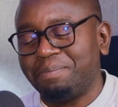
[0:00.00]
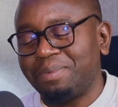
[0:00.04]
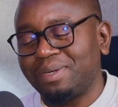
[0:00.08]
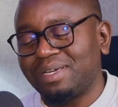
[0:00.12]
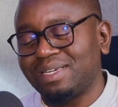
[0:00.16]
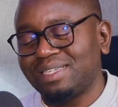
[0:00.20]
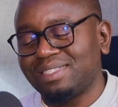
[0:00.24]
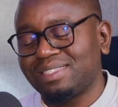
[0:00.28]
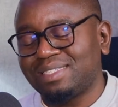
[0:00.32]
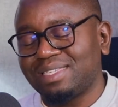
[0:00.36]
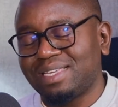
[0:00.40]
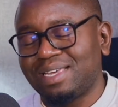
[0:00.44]

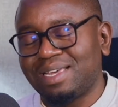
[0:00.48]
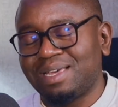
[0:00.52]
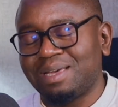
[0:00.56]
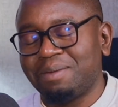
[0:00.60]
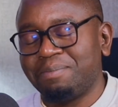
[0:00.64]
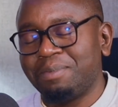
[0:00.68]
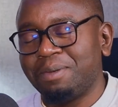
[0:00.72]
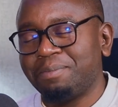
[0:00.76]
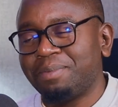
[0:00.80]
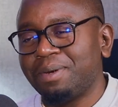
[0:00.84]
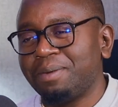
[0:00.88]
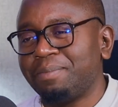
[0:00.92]
Because
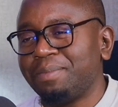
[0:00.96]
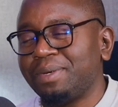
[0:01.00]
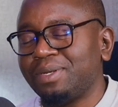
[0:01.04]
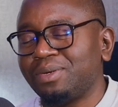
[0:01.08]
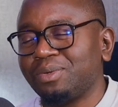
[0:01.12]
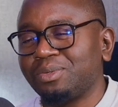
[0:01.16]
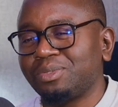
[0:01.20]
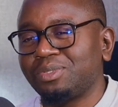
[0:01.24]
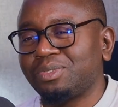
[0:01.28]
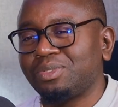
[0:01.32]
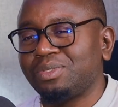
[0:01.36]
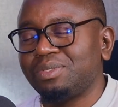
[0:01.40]
maybe I may
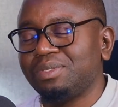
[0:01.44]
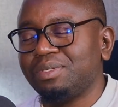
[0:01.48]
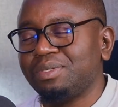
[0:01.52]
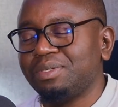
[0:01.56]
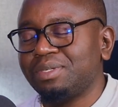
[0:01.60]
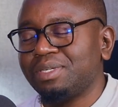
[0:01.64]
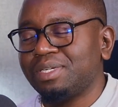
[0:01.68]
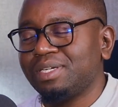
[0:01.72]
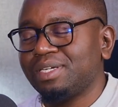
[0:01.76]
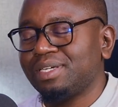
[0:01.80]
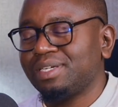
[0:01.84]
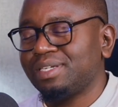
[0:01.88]
not
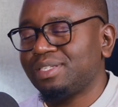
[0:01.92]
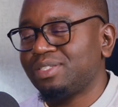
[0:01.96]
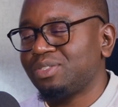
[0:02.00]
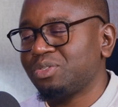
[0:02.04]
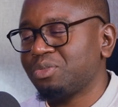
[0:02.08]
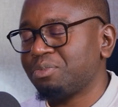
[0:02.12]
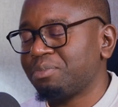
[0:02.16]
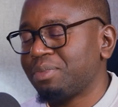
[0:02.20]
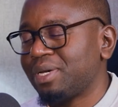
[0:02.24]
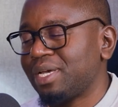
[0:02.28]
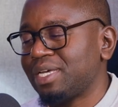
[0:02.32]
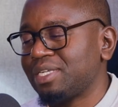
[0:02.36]

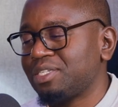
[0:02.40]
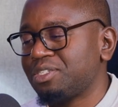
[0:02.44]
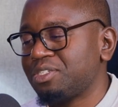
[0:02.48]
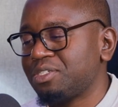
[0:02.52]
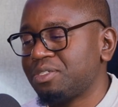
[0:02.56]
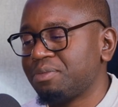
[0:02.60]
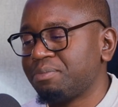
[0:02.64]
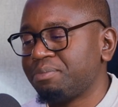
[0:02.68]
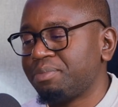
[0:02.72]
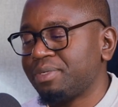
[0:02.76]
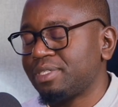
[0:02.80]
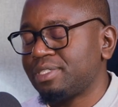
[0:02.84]
too
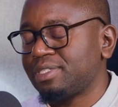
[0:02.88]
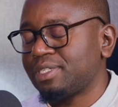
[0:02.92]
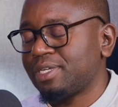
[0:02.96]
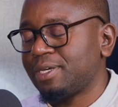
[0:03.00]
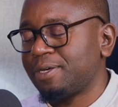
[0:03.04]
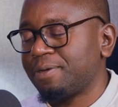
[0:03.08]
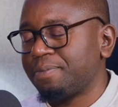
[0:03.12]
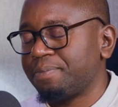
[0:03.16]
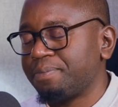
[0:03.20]
much, but